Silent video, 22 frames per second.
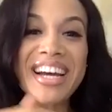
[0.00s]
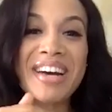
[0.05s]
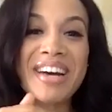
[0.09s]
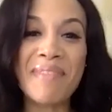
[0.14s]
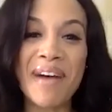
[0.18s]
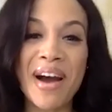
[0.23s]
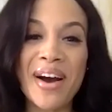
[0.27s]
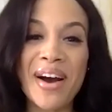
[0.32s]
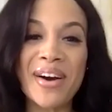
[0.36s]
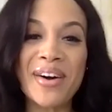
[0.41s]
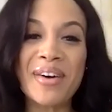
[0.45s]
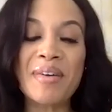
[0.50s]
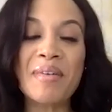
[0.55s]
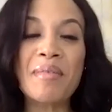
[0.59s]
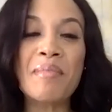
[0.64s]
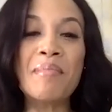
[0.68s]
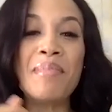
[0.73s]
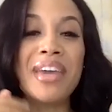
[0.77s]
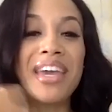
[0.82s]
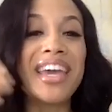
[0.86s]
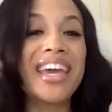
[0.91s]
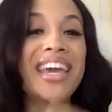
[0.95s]
about
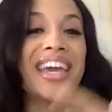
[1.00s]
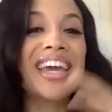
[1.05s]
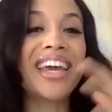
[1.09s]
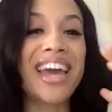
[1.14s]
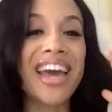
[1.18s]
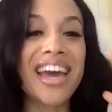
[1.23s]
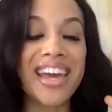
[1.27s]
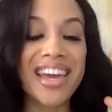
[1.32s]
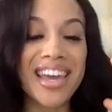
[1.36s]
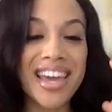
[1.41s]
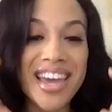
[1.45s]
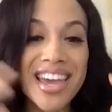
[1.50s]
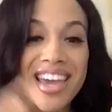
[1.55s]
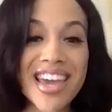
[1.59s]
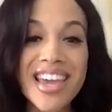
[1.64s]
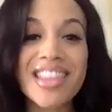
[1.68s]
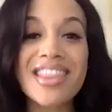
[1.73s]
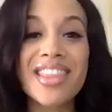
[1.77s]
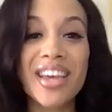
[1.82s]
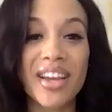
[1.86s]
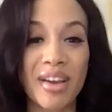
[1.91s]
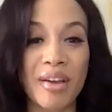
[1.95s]
being
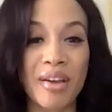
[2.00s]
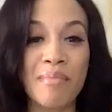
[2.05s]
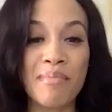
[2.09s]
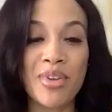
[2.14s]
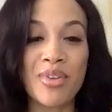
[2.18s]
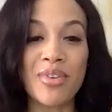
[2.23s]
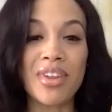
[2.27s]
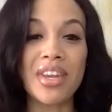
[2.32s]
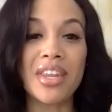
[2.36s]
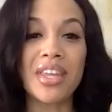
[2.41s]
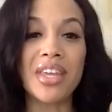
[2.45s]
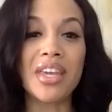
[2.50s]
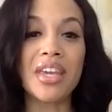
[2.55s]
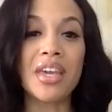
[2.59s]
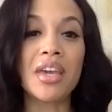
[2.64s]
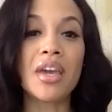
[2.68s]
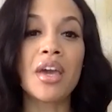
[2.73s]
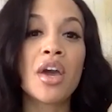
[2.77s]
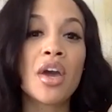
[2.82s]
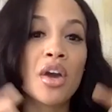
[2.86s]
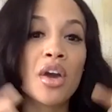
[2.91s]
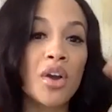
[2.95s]
in the community,
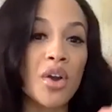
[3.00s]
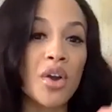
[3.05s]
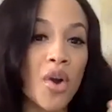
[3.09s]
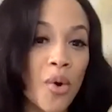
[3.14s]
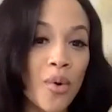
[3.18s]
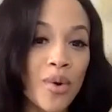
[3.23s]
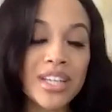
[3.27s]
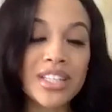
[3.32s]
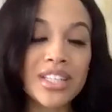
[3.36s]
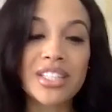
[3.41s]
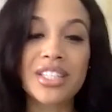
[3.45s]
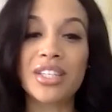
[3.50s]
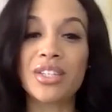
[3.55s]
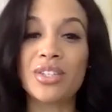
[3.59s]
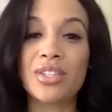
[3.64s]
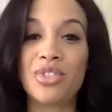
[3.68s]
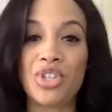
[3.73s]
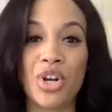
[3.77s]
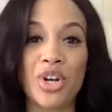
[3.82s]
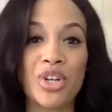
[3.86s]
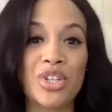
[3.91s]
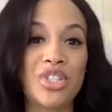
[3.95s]
going to
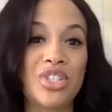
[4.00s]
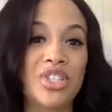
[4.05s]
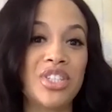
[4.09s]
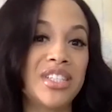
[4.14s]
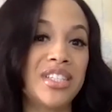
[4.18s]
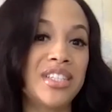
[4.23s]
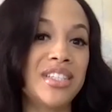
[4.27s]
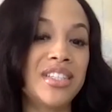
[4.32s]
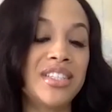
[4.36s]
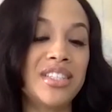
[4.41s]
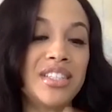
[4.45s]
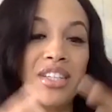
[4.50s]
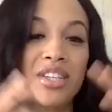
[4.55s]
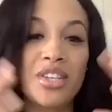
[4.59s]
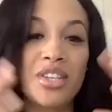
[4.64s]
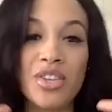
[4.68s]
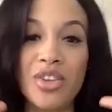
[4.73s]
churches,